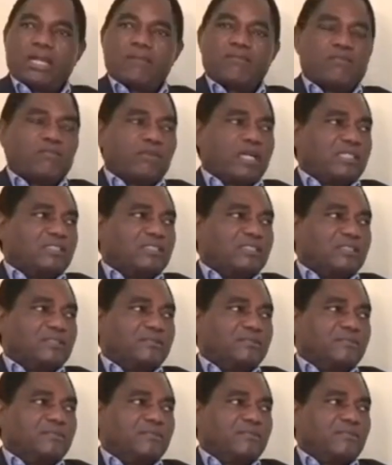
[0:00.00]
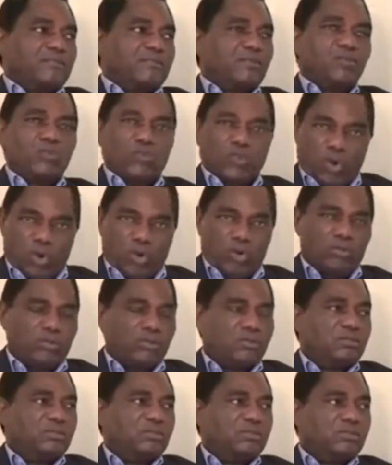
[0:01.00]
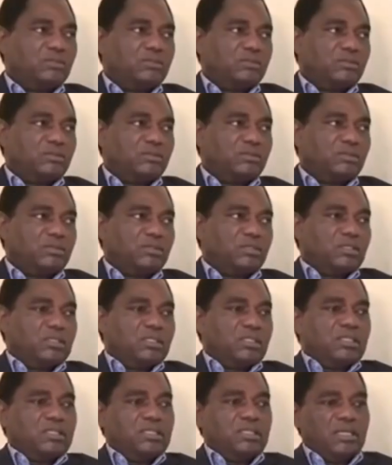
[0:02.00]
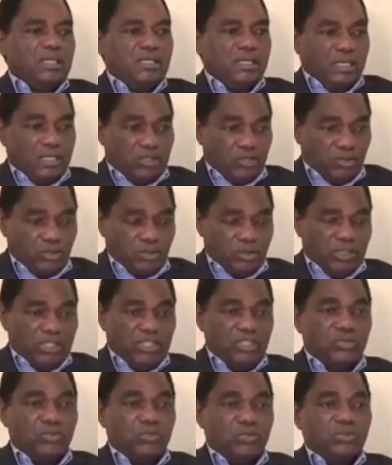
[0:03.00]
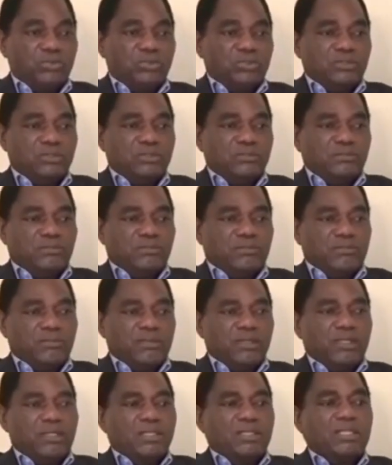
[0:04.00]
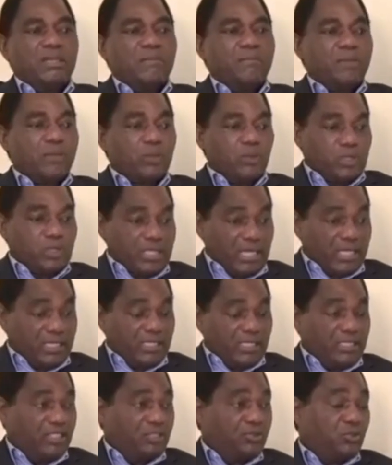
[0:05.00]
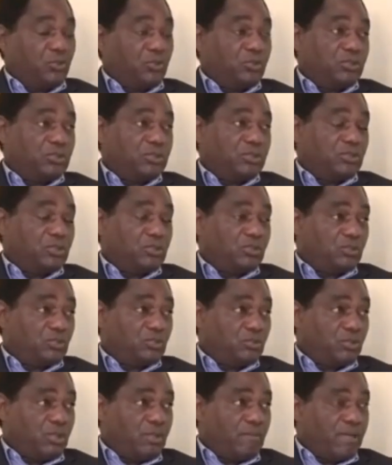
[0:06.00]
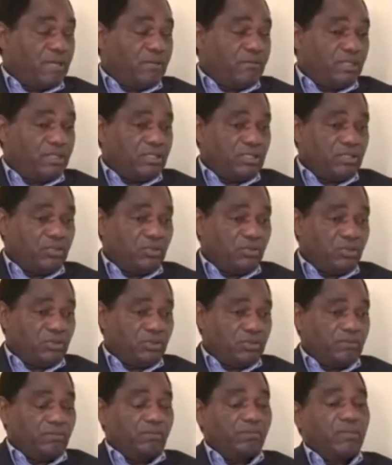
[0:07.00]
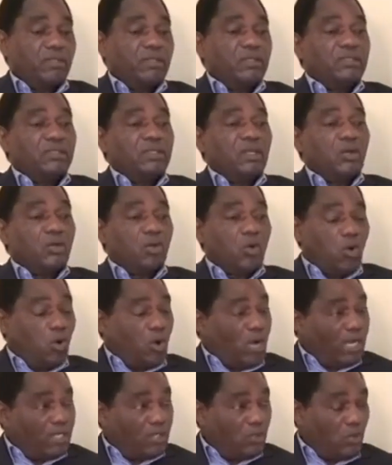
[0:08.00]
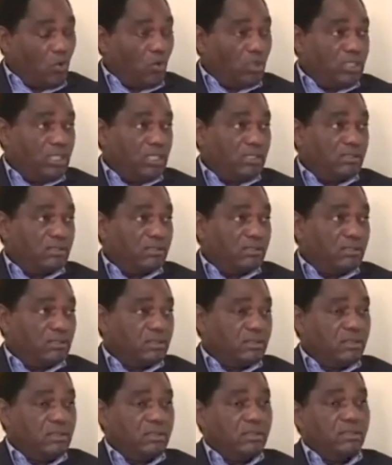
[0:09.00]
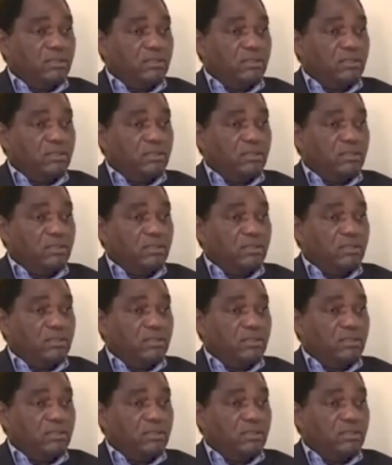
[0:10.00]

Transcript: on the crime of gassing. No. The electoral issues, the butane issues, constitutional amendment issues, law and order,